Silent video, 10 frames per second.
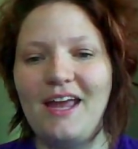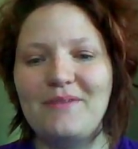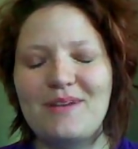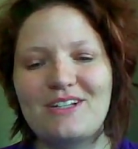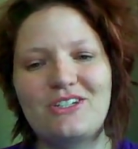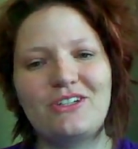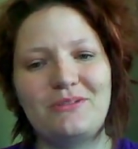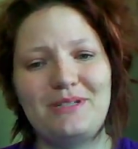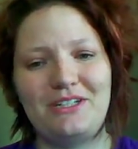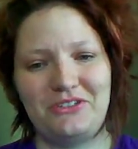I'm actually going
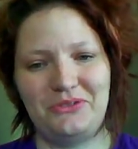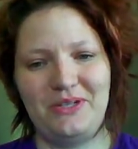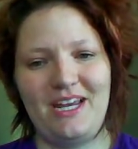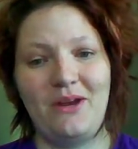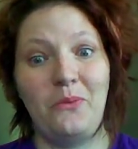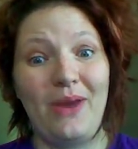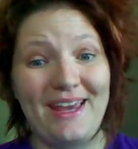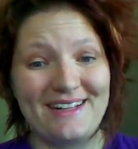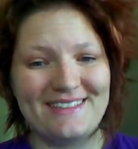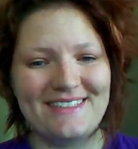to be doing
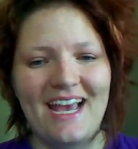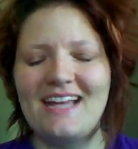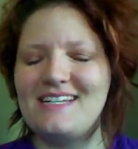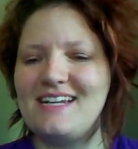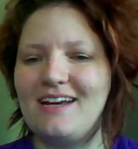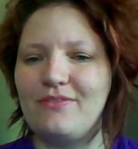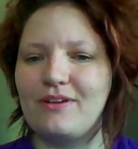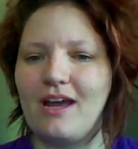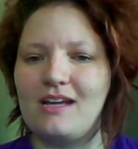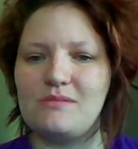wigs today
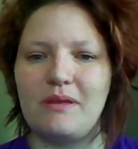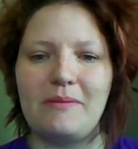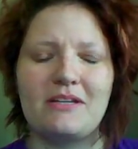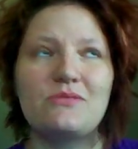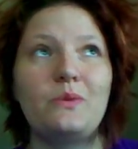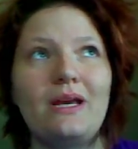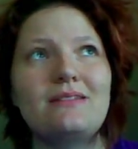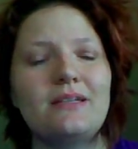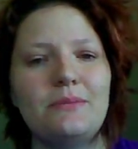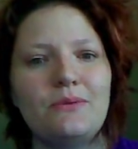for cosplay because
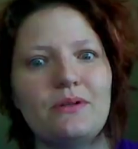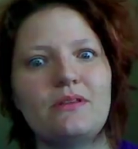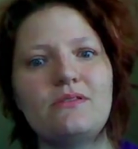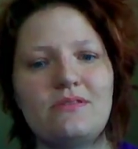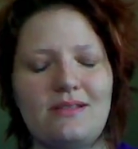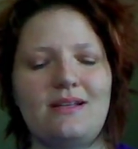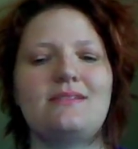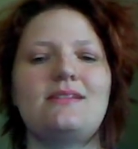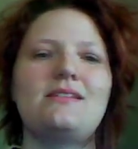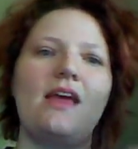wigs can be one of those
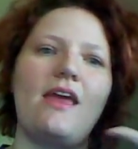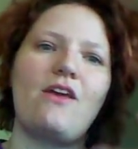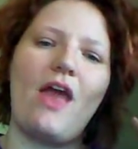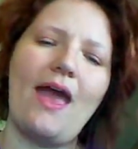things that take